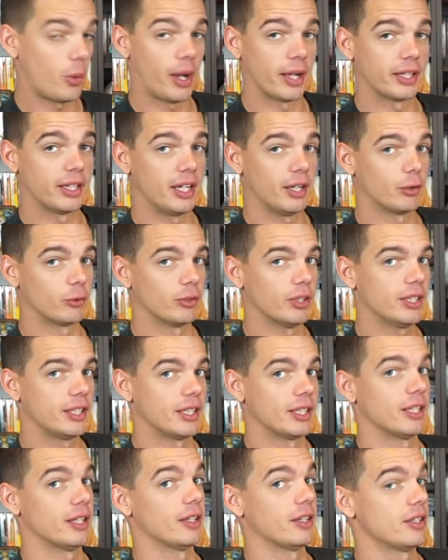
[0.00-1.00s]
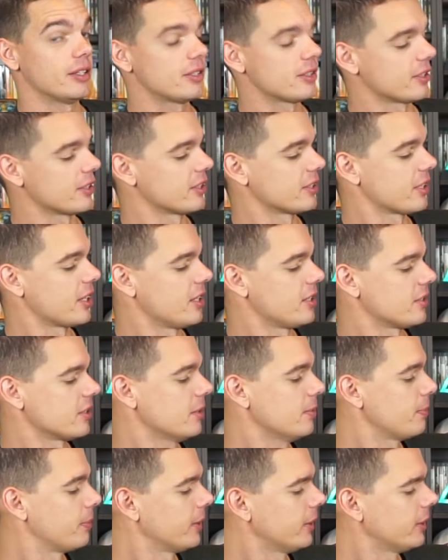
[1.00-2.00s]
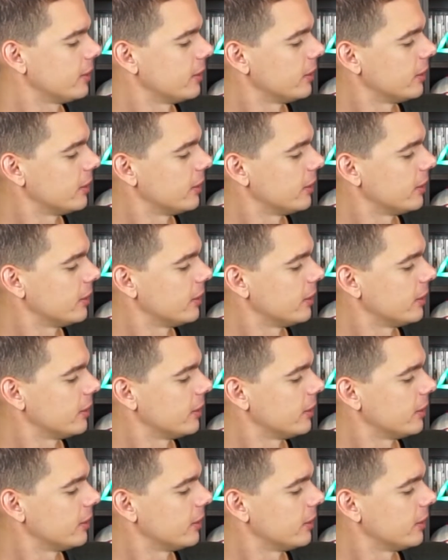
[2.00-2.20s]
I can't read any of this, that's kanji, but